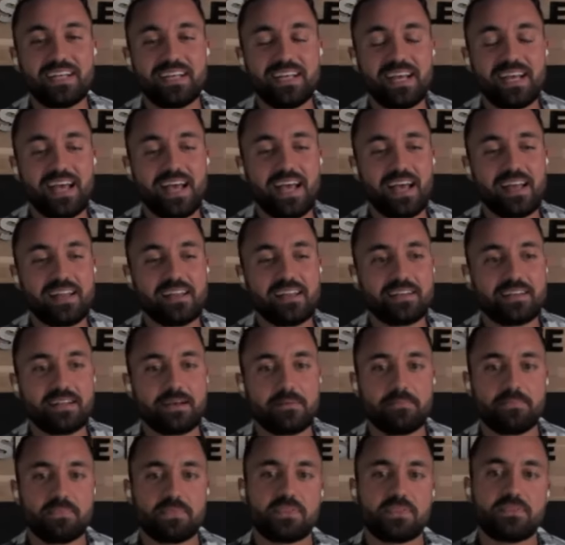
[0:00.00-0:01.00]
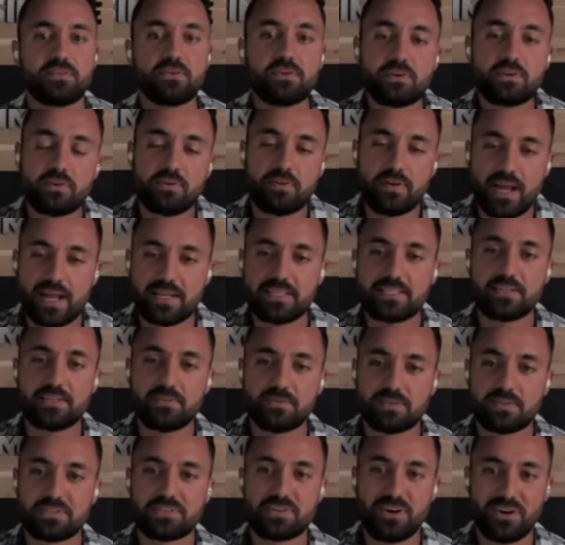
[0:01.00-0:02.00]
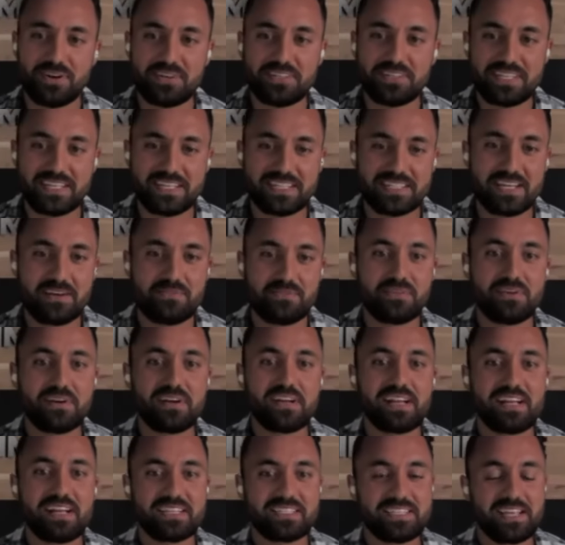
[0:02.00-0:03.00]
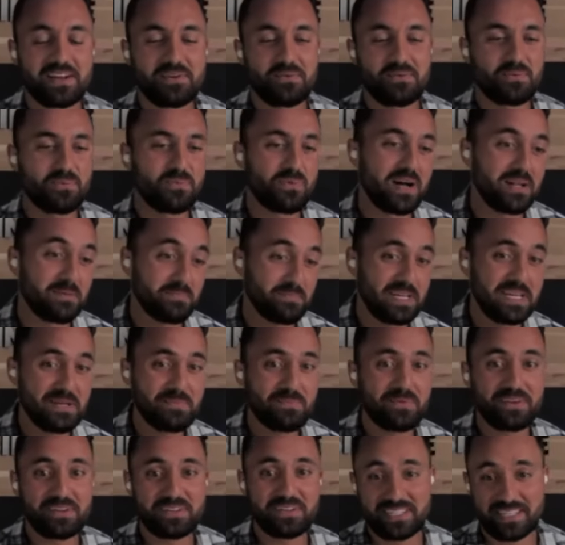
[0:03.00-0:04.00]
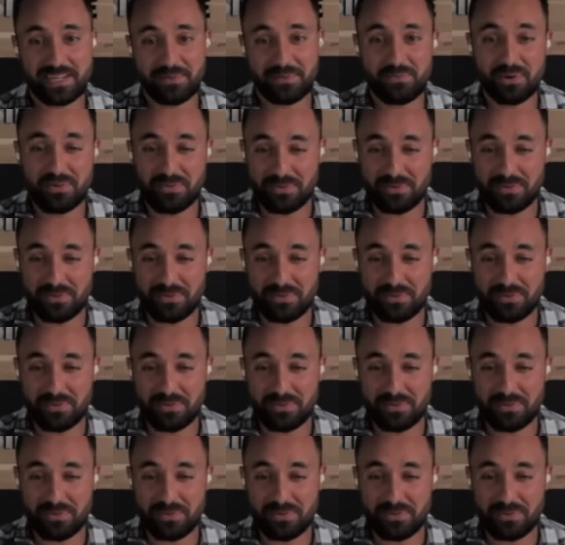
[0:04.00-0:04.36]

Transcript: And through creating all this content, I've realized that while people are somewhat